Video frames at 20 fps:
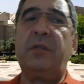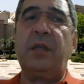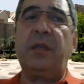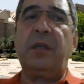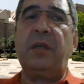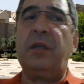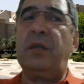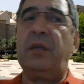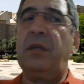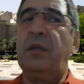
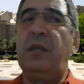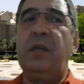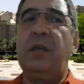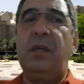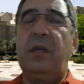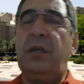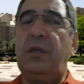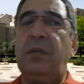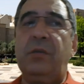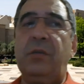Uh,
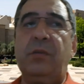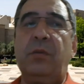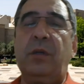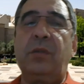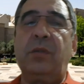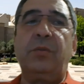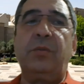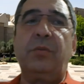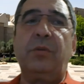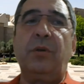you
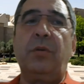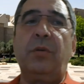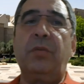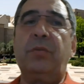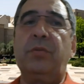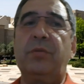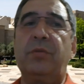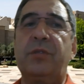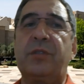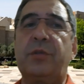want to go
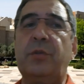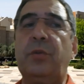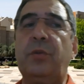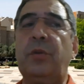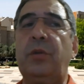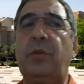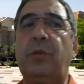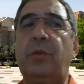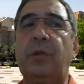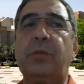to
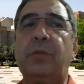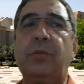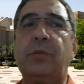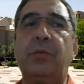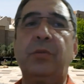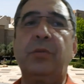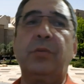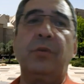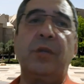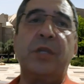school, you want to
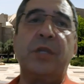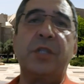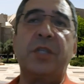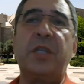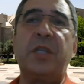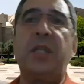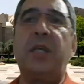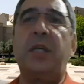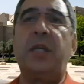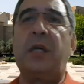go to the
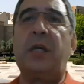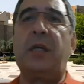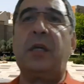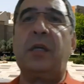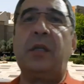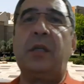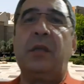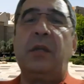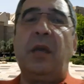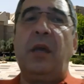synagogue,
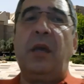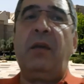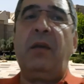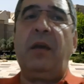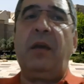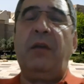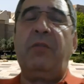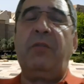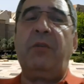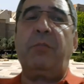in
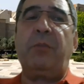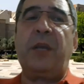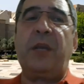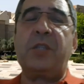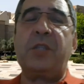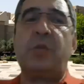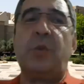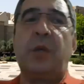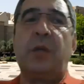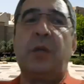every
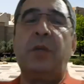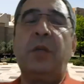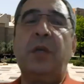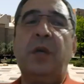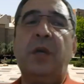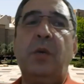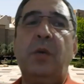place where,